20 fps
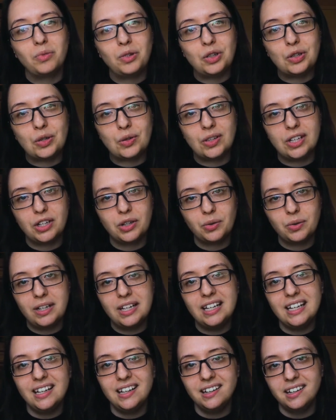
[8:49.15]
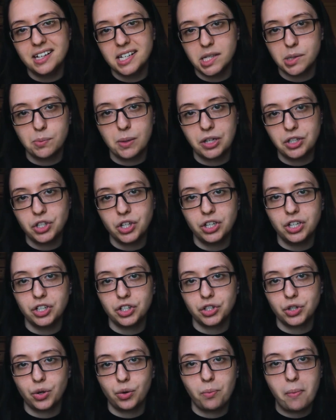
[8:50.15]
They don't need as much
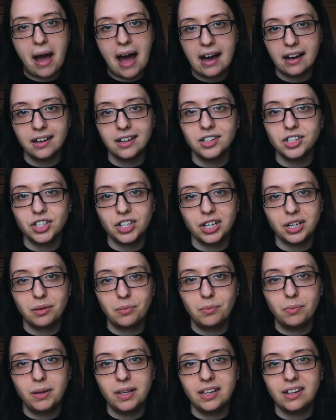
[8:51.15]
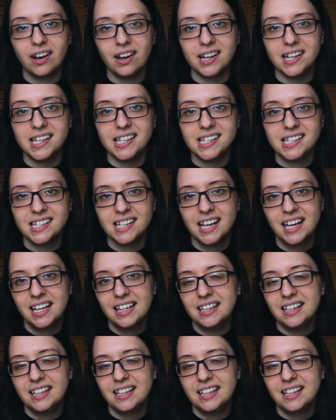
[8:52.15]
additional packaging because